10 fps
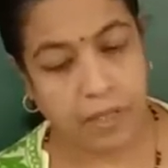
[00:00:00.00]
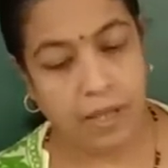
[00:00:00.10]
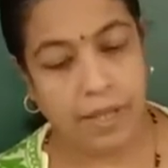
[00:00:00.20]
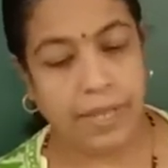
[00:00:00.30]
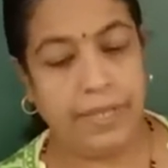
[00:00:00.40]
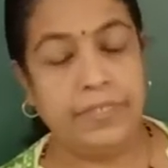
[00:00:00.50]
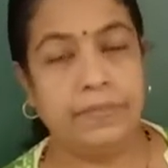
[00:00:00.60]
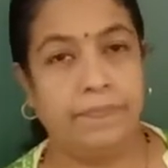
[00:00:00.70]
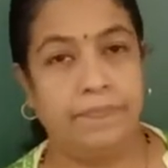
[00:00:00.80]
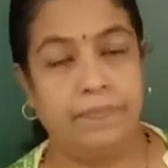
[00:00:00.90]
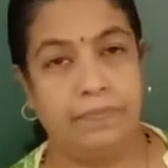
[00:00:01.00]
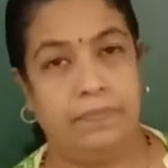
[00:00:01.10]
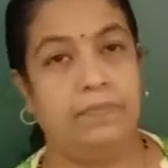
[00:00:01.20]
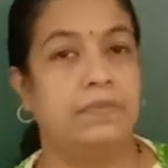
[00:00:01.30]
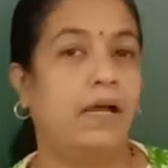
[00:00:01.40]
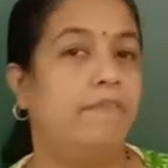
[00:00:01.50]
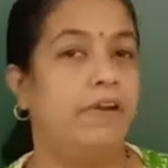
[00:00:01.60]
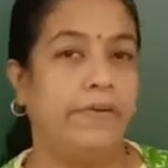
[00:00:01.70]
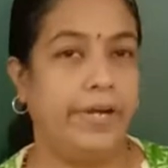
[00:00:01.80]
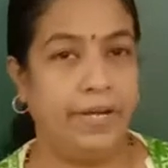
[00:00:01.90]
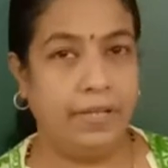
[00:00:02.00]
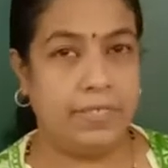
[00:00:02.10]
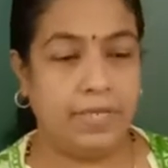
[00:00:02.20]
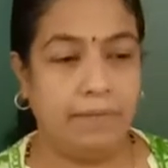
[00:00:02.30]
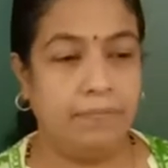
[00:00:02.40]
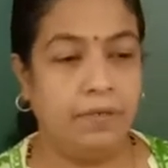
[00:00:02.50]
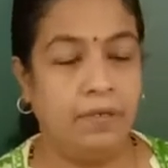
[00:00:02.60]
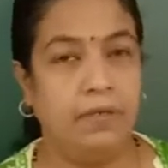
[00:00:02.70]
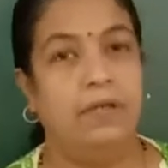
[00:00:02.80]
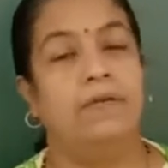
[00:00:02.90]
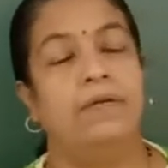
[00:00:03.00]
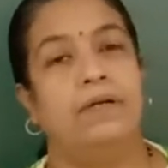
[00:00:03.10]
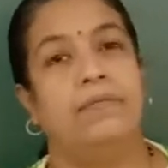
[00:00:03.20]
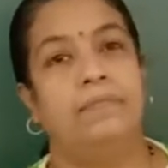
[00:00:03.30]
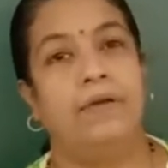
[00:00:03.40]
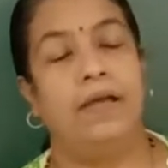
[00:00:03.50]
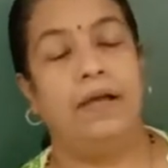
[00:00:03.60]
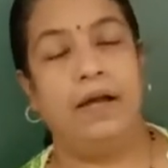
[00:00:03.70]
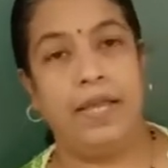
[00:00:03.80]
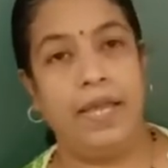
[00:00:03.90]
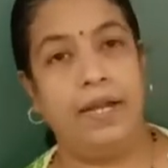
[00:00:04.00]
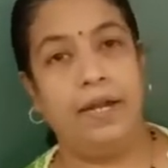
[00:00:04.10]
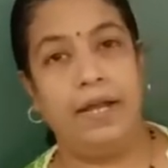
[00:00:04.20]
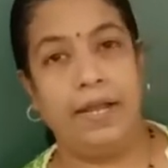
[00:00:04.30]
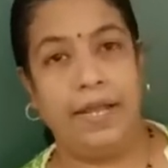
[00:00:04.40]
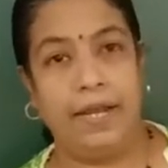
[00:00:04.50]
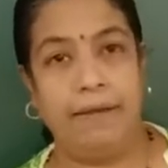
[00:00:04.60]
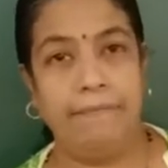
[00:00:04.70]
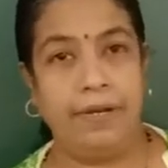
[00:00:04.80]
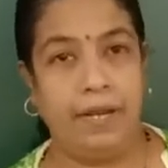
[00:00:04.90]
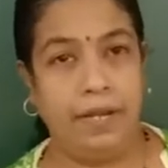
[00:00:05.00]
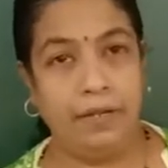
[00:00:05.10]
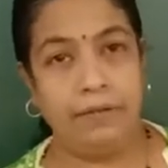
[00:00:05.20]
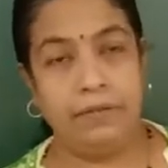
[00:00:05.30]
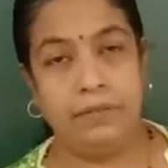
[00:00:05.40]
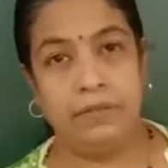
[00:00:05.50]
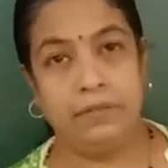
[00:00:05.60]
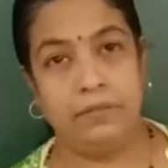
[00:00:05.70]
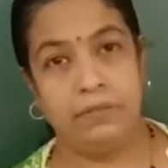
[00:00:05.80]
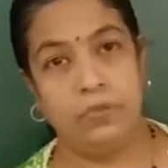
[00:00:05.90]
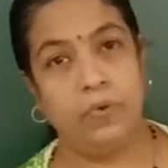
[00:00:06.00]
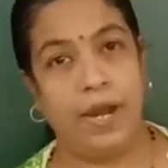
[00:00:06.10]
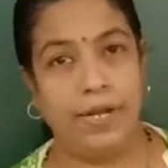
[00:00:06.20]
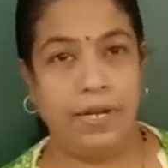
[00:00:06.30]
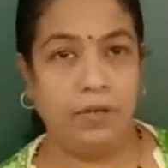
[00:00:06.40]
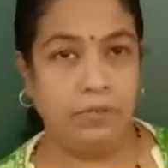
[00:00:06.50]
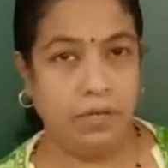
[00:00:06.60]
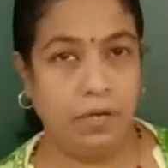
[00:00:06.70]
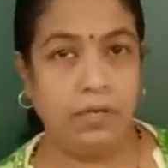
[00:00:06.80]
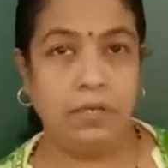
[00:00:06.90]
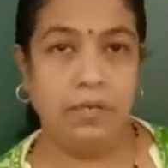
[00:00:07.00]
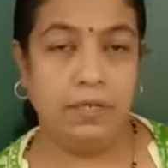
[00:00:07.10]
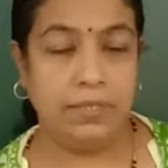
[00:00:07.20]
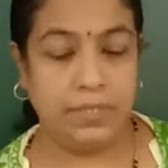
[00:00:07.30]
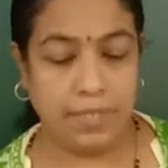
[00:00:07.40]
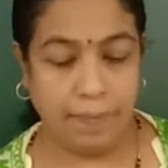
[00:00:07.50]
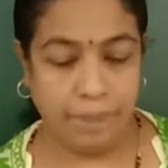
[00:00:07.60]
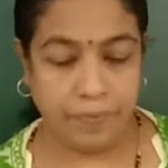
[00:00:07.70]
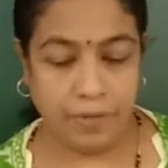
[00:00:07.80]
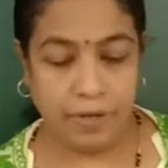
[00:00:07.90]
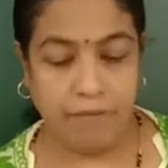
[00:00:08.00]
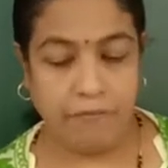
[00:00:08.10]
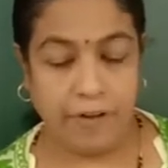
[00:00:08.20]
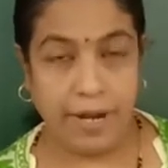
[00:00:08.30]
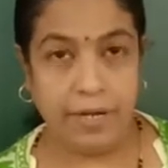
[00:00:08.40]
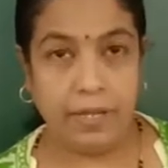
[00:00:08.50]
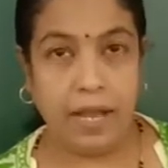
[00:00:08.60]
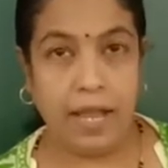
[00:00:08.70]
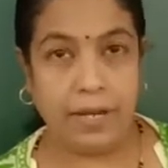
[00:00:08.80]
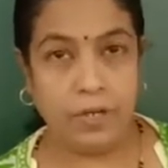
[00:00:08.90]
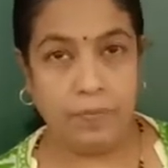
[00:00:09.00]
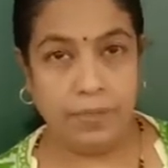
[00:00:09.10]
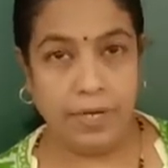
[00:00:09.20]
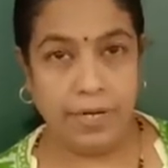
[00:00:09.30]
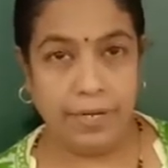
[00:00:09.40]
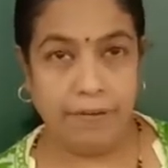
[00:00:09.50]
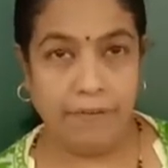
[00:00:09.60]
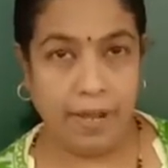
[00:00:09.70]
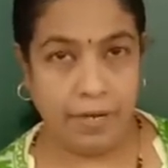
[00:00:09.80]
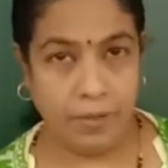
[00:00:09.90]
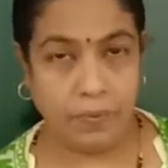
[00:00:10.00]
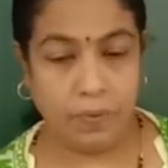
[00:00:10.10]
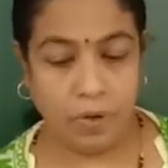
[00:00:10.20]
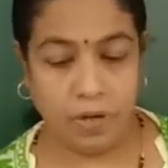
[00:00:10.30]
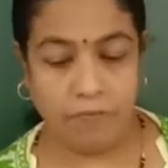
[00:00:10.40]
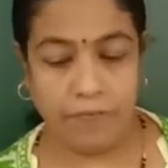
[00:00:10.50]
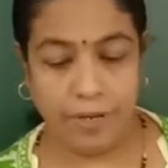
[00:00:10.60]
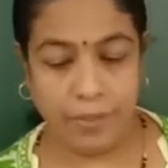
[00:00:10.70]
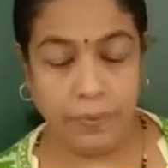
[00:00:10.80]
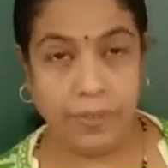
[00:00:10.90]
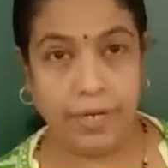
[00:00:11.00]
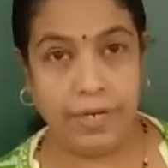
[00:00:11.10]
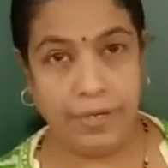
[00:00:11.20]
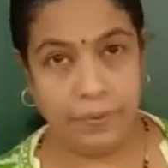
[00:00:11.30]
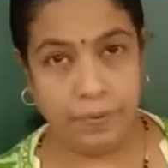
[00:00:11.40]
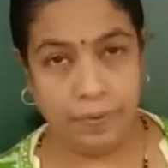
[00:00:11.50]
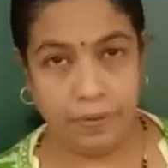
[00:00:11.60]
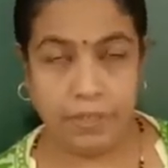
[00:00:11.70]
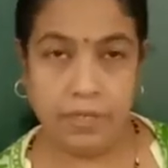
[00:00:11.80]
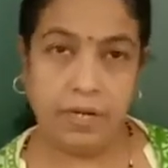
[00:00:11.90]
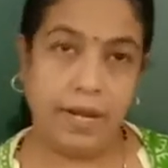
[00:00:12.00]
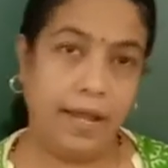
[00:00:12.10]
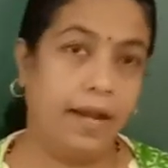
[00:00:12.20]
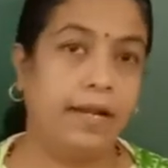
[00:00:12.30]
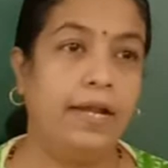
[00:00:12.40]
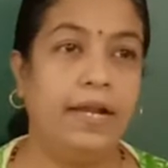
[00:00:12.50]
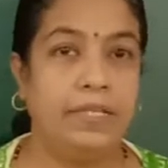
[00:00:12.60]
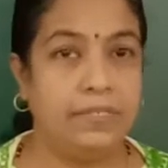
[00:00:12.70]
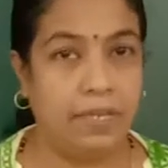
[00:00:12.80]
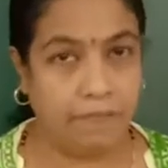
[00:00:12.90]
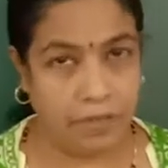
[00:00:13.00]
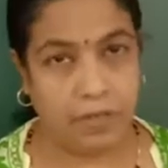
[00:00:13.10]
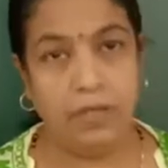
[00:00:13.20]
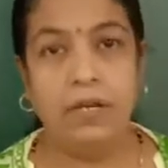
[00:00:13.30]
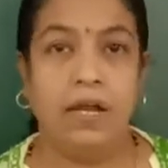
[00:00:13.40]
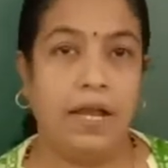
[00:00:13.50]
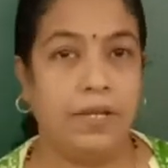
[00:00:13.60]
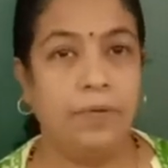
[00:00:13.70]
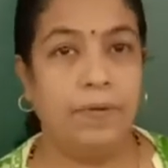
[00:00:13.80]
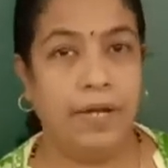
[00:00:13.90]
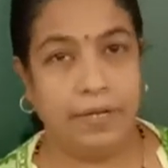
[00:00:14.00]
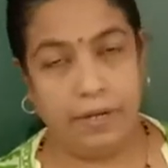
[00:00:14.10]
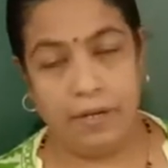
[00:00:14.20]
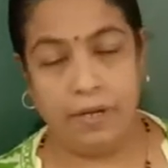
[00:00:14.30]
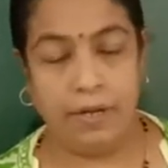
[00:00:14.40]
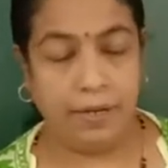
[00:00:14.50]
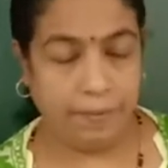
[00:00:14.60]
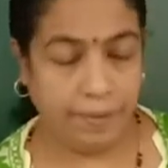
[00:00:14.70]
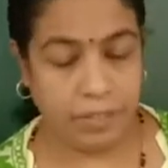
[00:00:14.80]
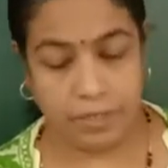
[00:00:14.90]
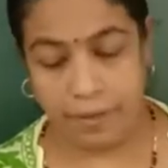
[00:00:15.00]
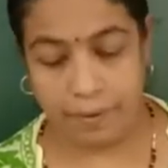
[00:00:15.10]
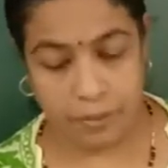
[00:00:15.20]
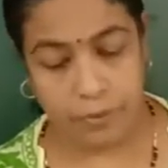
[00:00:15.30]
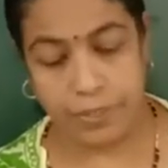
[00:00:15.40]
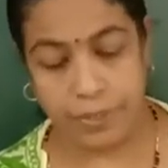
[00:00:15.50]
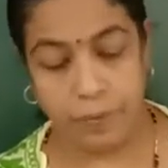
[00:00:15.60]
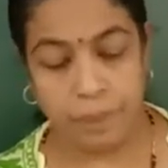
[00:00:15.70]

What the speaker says: is, I will read the sum. Again and again I am telling to write down the sum. Find the accumulated value of annuity due. Here directly it is given annuity due